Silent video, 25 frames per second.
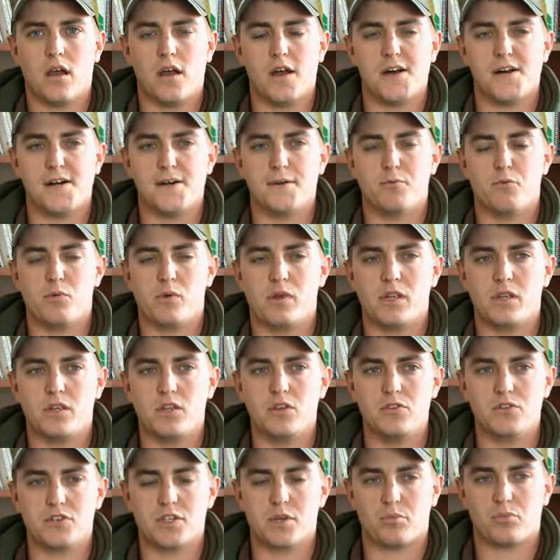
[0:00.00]
We
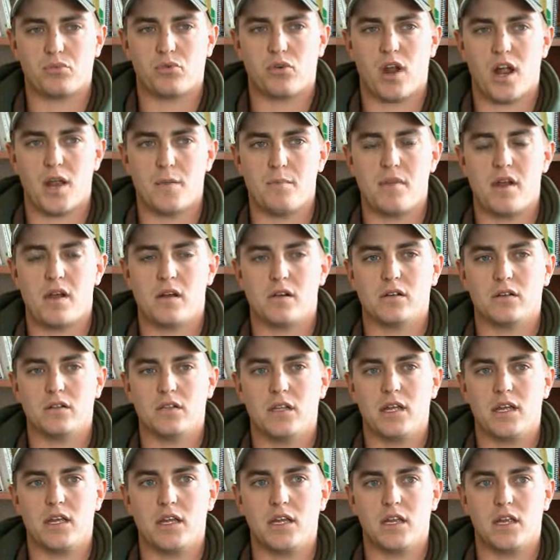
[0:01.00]
use it
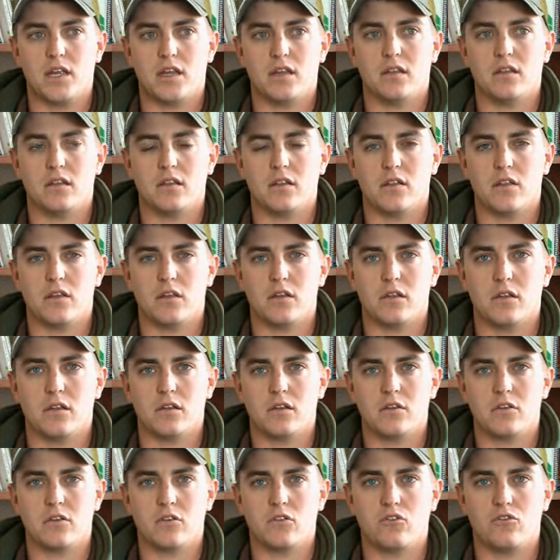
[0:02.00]
primarily in the